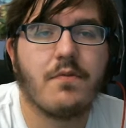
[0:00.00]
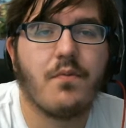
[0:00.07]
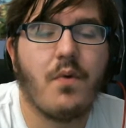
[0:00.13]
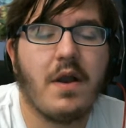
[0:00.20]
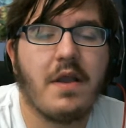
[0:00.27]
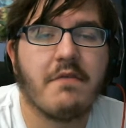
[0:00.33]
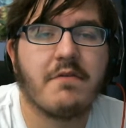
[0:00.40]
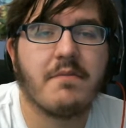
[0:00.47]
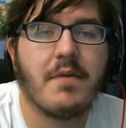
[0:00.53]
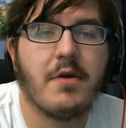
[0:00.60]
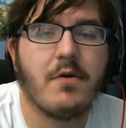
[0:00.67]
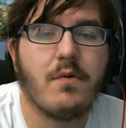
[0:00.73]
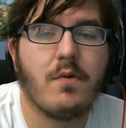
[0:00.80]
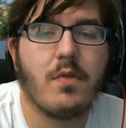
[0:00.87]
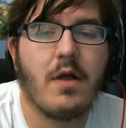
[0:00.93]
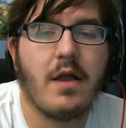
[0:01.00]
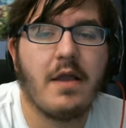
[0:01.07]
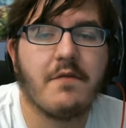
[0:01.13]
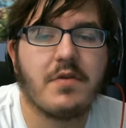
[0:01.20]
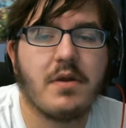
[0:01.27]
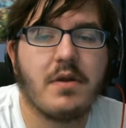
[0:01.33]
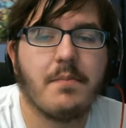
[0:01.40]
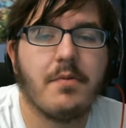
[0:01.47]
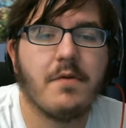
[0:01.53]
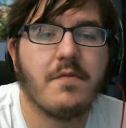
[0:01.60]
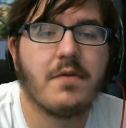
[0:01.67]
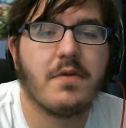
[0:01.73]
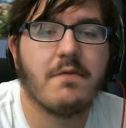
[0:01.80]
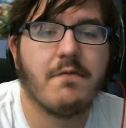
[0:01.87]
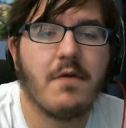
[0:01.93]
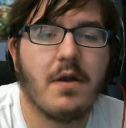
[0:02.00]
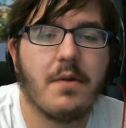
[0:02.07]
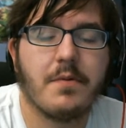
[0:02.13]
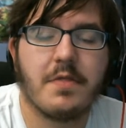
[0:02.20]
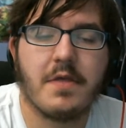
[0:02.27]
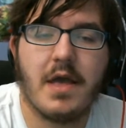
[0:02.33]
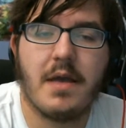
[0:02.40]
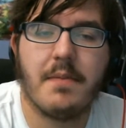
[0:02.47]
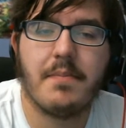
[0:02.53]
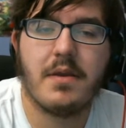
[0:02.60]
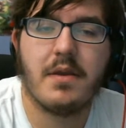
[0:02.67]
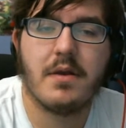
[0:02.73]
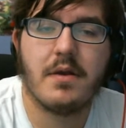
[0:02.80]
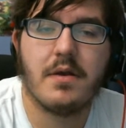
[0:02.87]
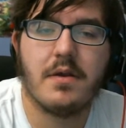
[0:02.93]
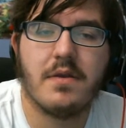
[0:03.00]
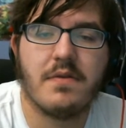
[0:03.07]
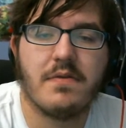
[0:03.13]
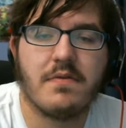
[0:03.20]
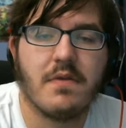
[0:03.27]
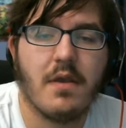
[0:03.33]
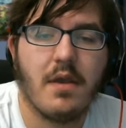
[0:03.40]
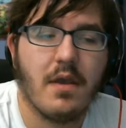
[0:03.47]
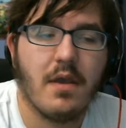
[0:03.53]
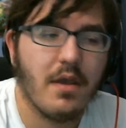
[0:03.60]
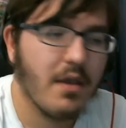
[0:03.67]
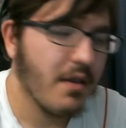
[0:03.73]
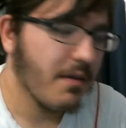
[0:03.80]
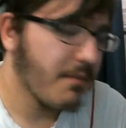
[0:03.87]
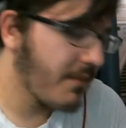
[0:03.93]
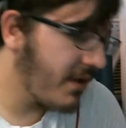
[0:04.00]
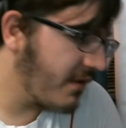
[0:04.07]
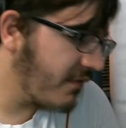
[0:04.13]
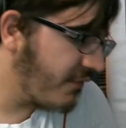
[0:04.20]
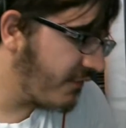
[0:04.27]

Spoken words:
twice in my whole life, and I'm perfectly fine with that, because me and